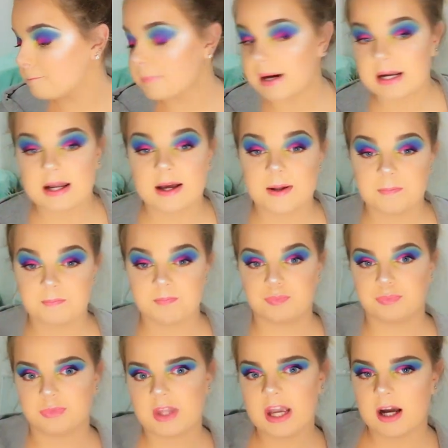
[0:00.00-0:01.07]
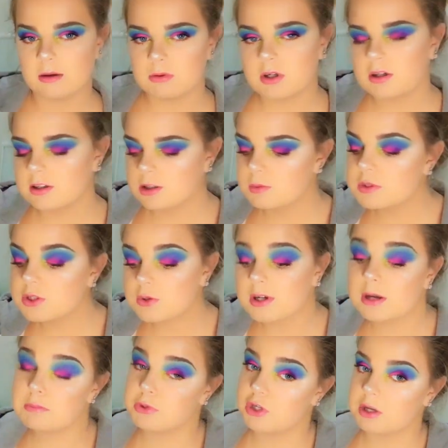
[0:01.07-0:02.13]
But um, yeah, I'm going to be
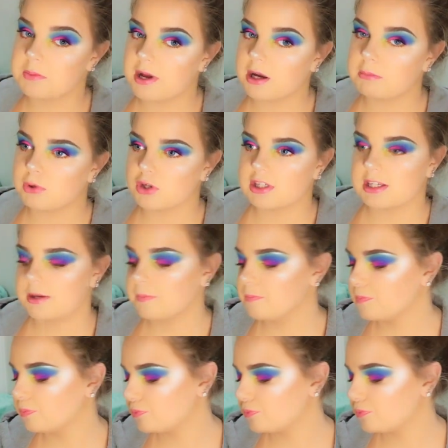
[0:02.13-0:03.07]
doing a Beauty Bay unboxing.